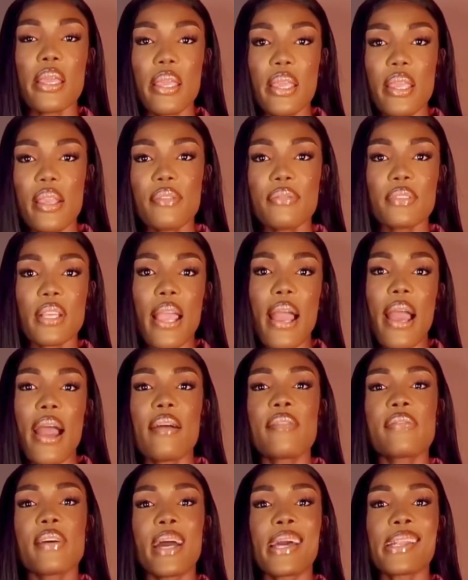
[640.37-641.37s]
if they
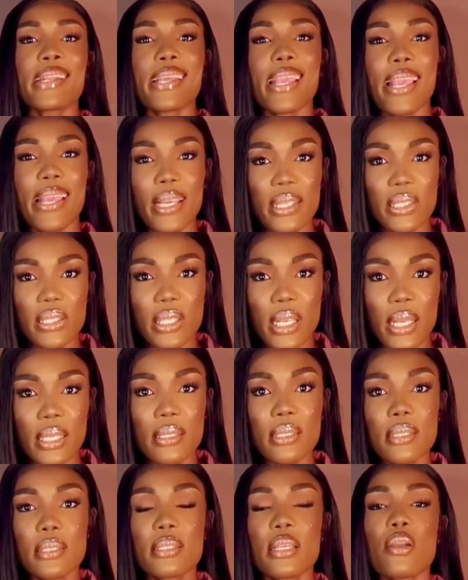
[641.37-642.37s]
have an
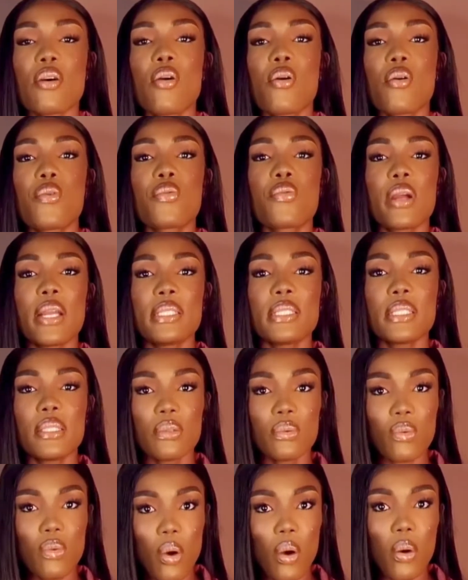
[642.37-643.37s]
agent they already
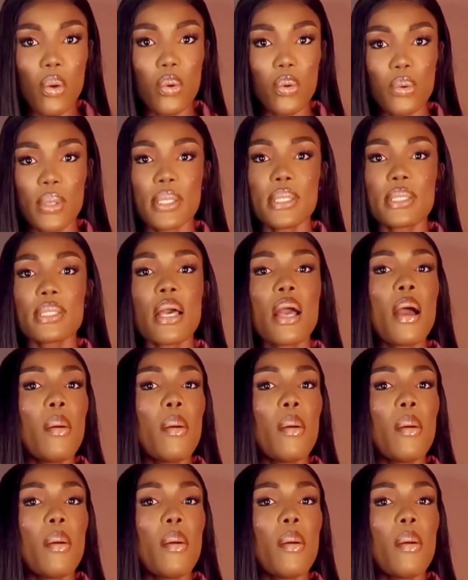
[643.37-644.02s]
work with.